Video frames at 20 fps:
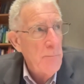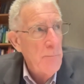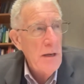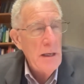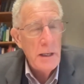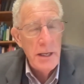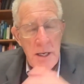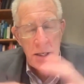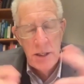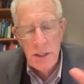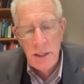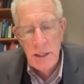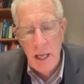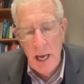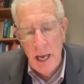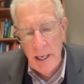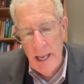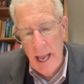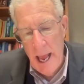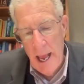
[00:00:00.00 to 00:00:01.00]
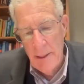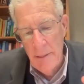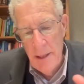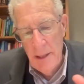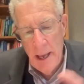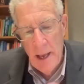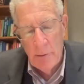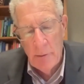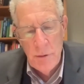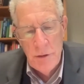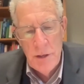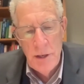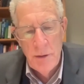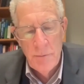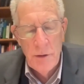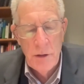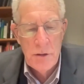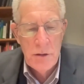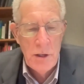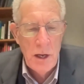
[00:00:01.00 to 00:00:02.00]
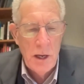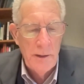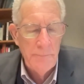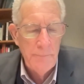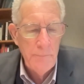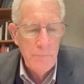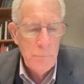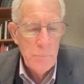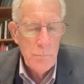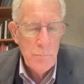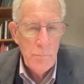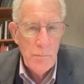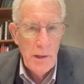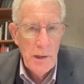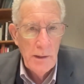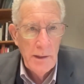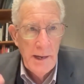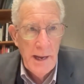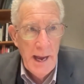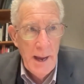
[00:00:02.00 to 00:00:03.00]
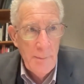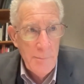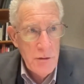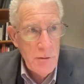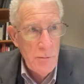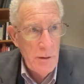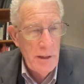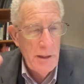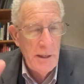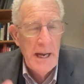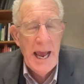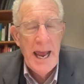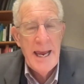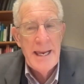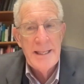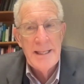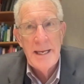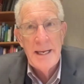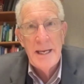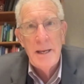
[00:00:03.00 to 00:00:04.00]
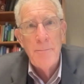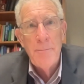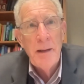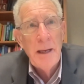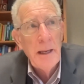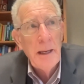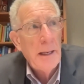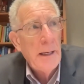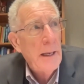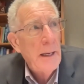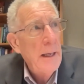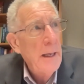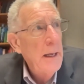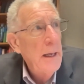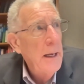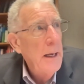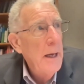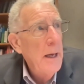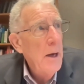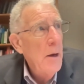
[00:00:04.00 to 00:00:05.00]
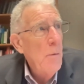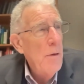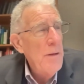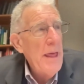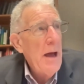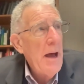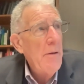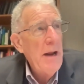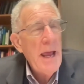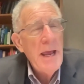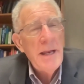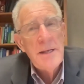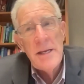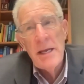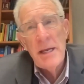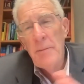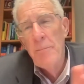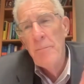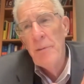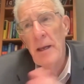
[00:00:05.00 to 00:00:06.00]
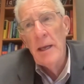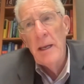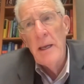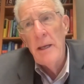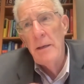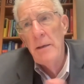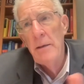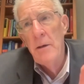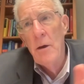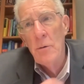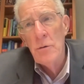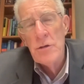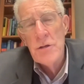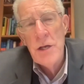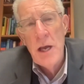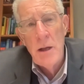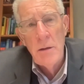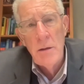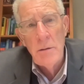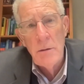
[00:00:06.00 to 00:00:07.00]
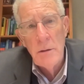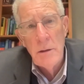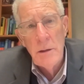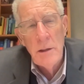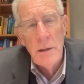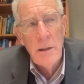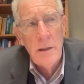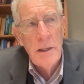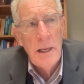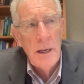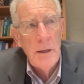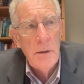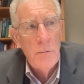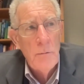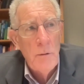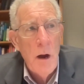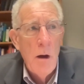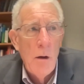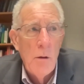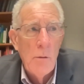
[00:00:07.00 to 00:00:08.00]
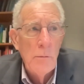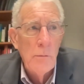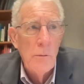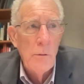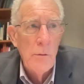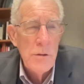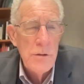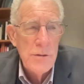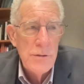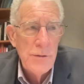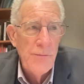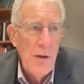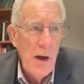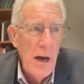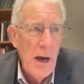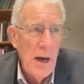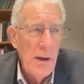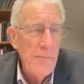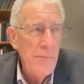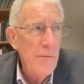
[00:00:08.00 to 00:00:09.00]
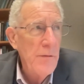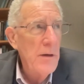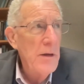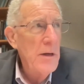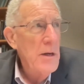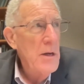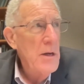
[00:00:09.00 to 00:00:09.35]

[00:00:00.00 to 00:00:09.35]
and release again the energy of the sun and capture it in ATP. Without ATP, no cell can grow or survive.